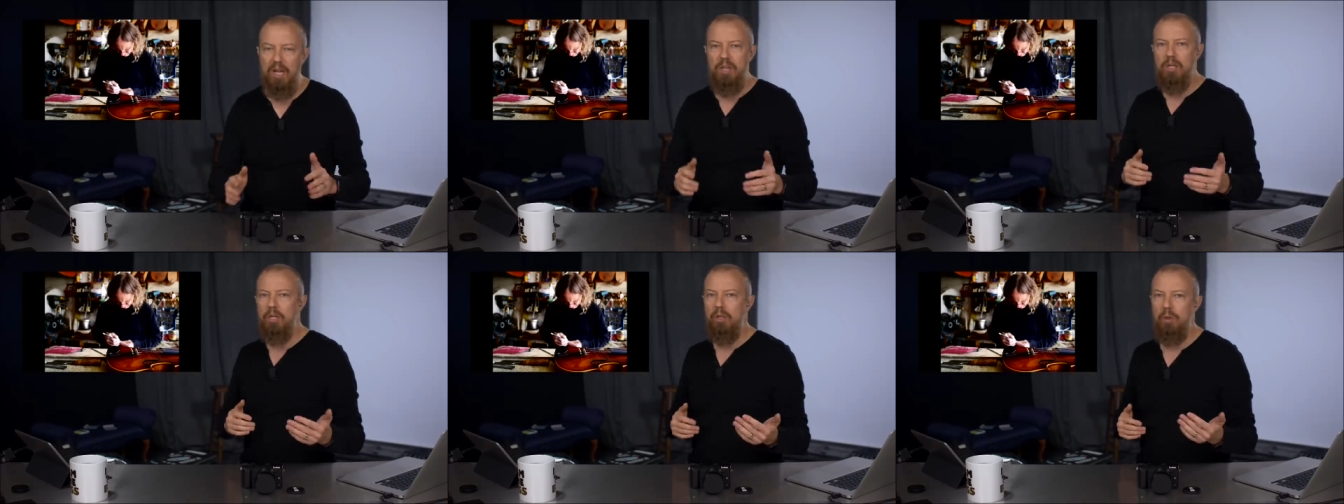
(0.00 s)

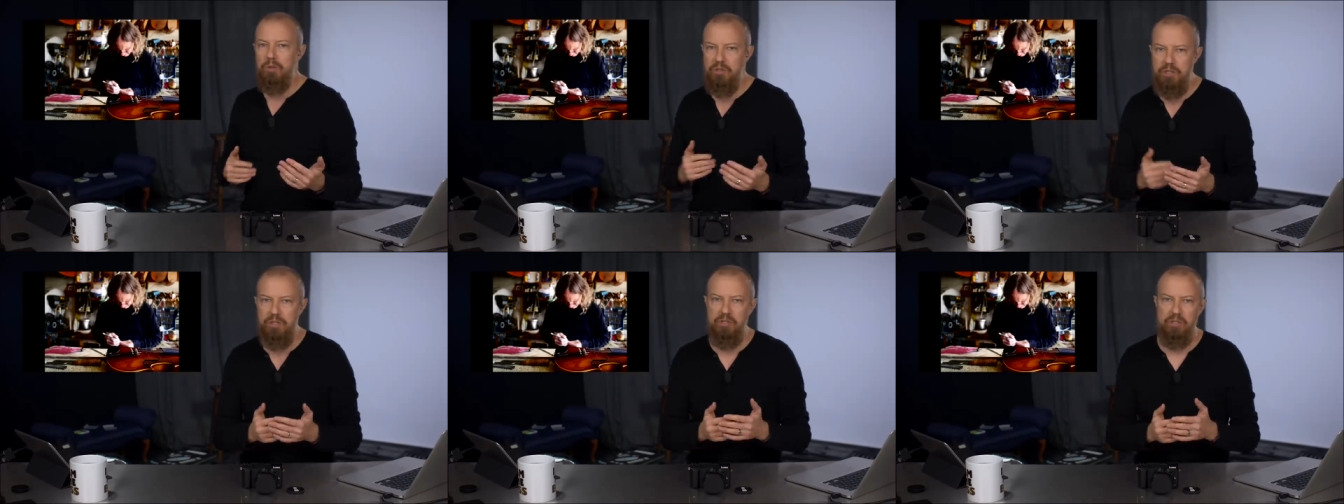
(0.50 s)
the closer
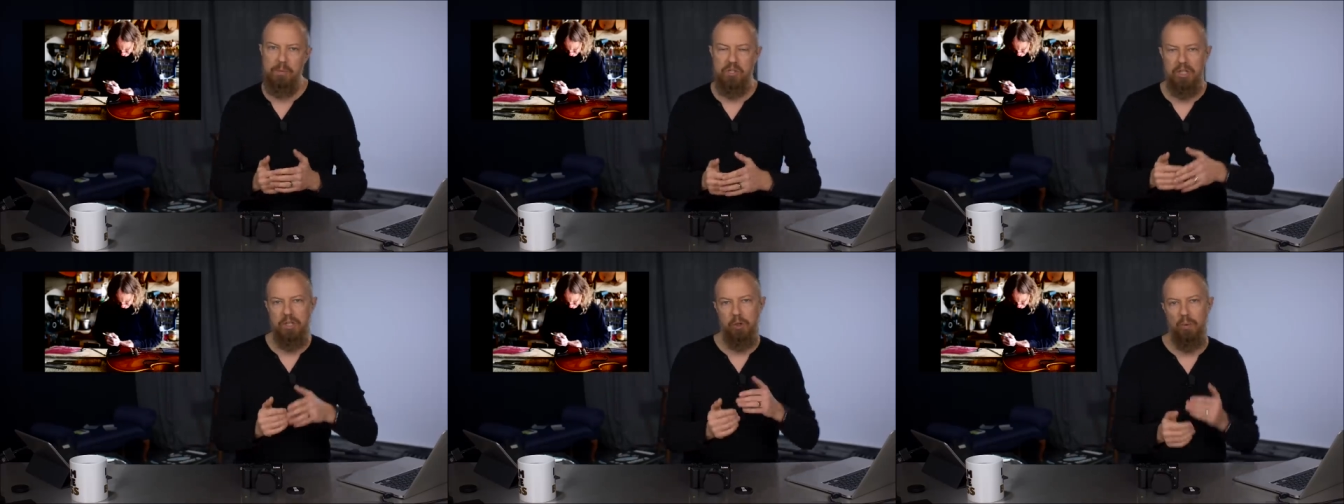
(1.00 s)
to your
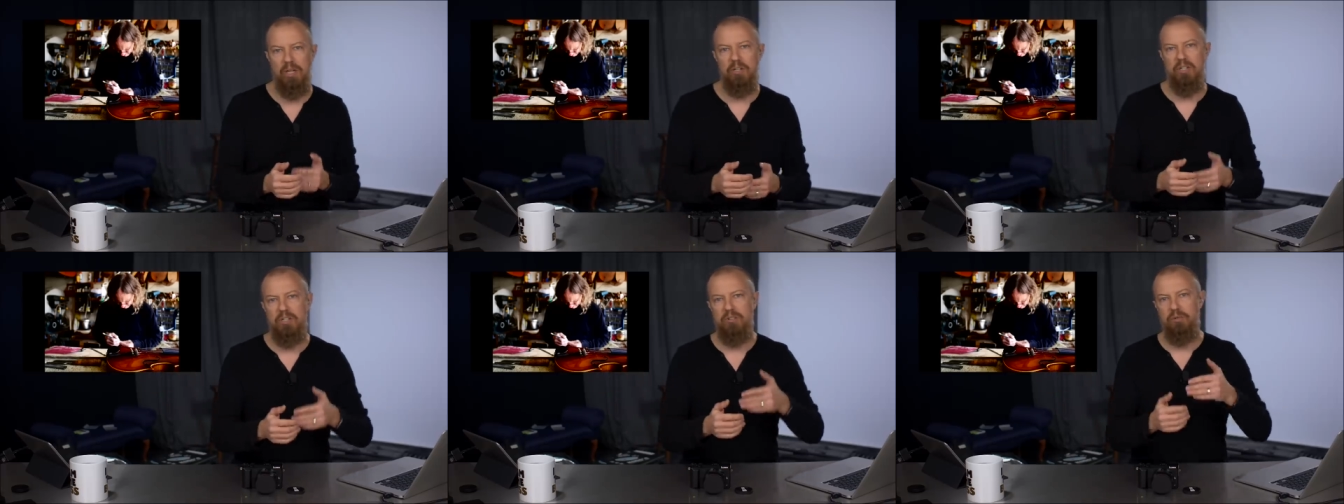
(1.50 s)
subject, the greater
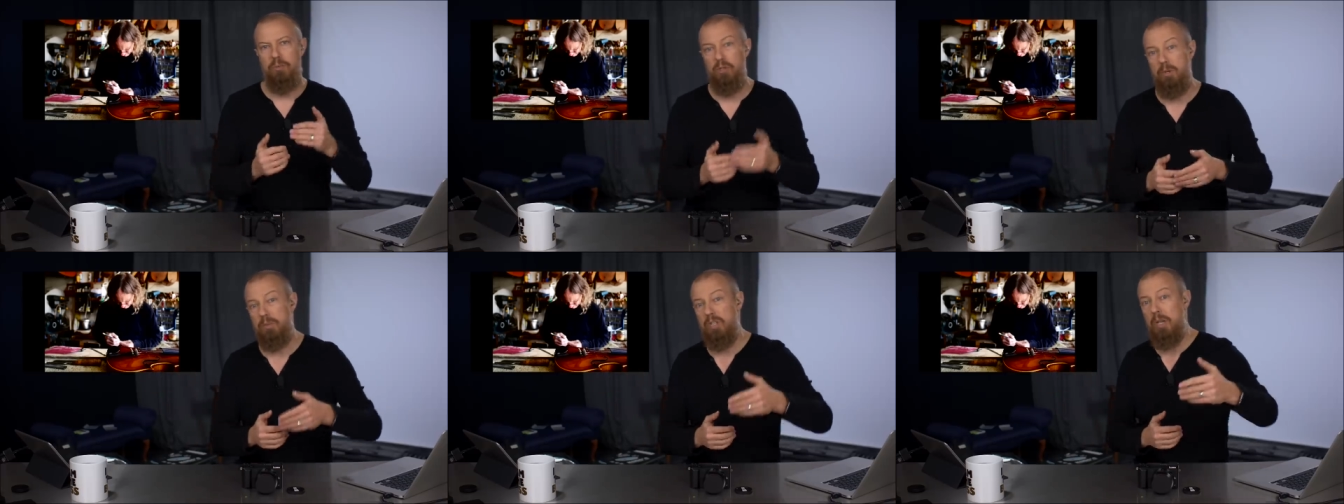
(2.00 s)
distance from your
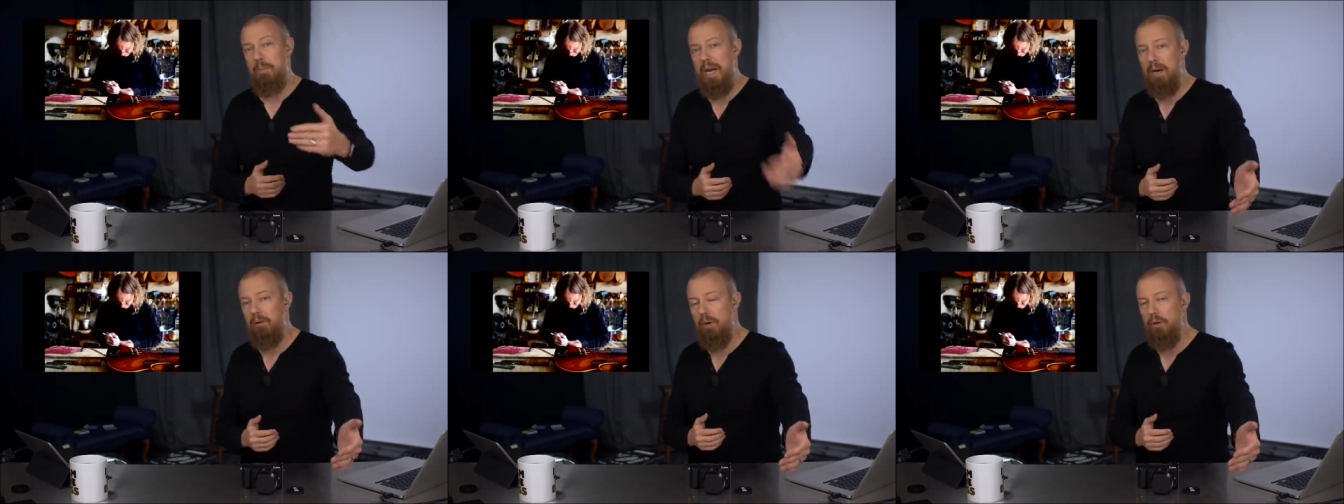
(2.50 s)
subject to the
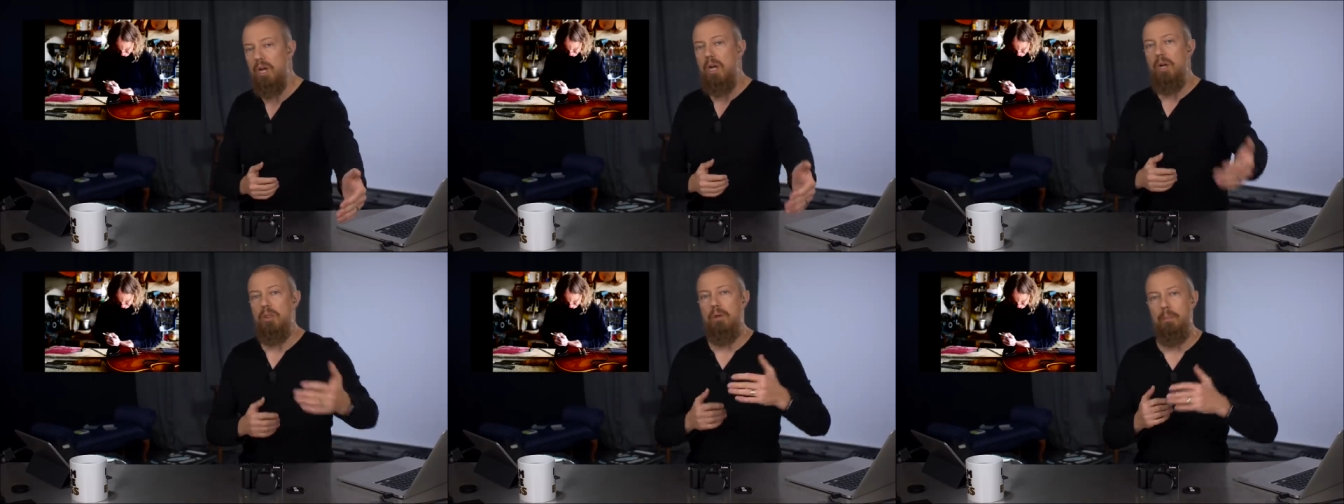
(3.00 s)
background,
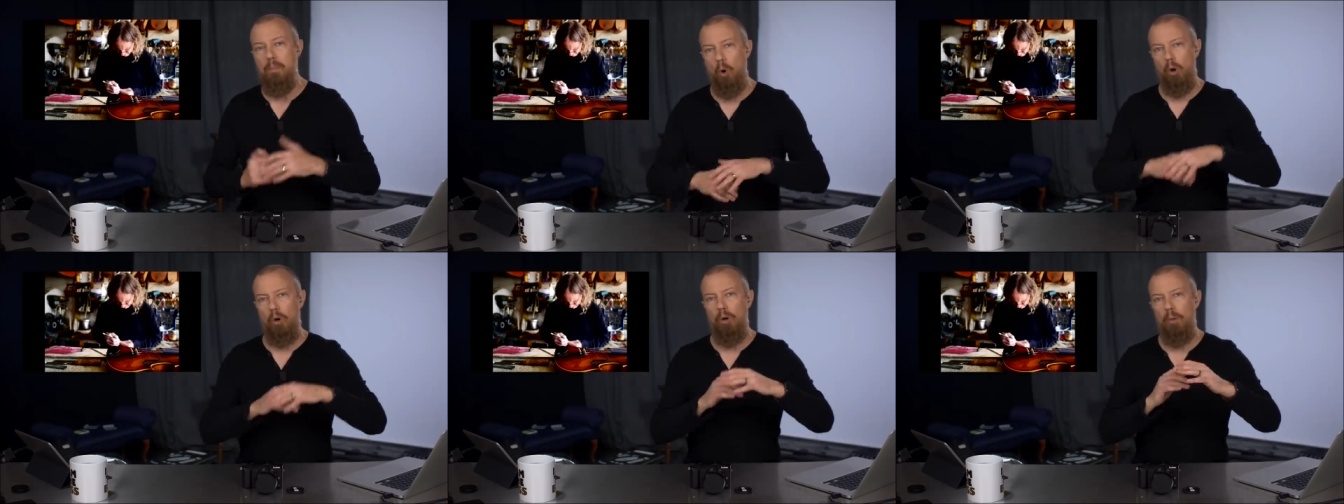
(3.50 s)
the more